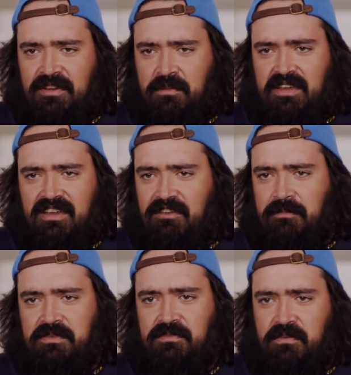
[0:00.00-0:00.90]
and we got
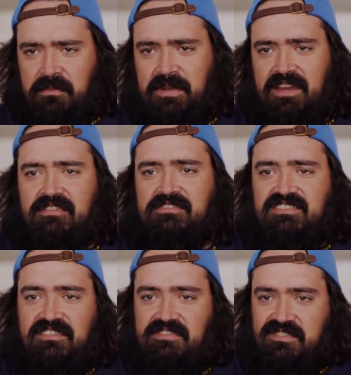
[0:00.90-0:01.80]
almost four
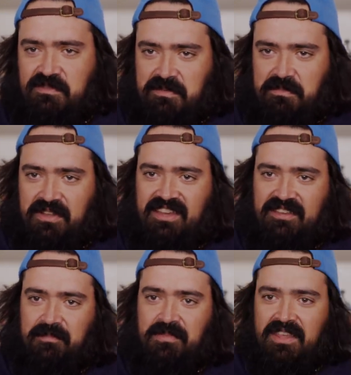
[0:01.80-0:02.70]
pounds off this one
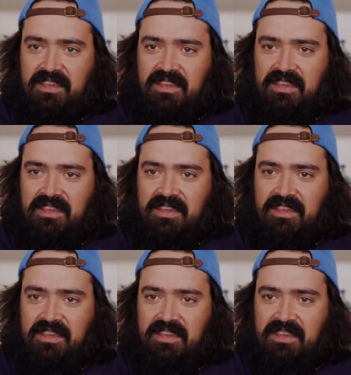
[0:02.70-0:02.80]
plant,